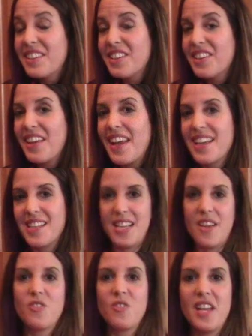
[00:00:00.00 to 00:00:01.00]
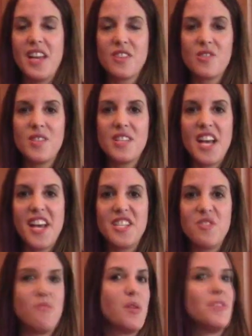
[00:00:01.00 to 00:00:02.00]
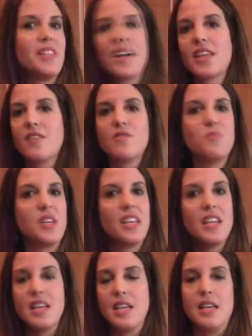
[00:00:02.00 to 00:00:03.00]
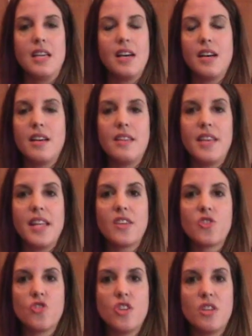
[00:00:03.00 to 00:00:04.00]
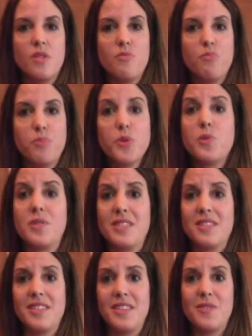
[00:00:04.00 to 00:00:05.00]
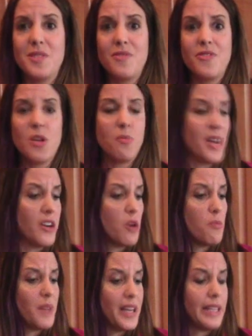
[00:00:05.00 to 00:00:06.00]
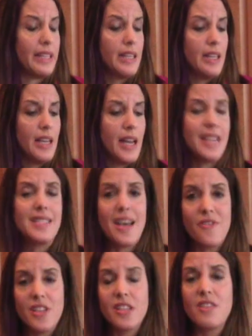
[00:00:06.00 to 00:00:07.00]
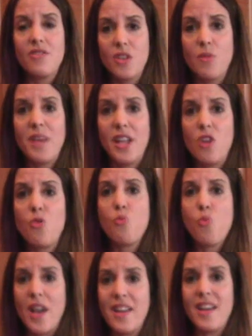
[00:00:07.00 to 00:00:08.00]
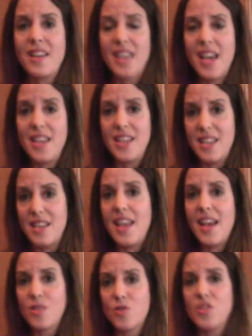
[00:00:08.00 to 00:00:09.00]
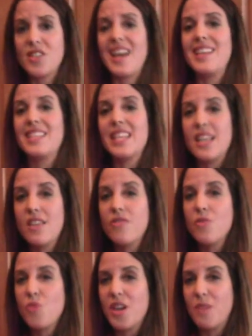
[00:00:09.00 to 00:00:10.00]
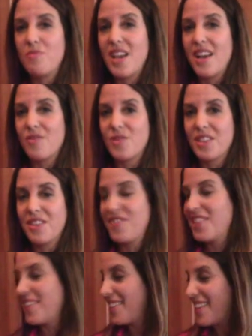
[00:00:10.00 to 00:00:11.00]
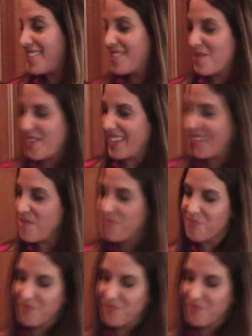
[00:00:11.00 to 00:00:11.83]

good, I guess, after I exercise, and maybe that gives me that extra boost, to feel better. But I definitely feel better when I get in exercise, even when I'm not really feeling like doing it.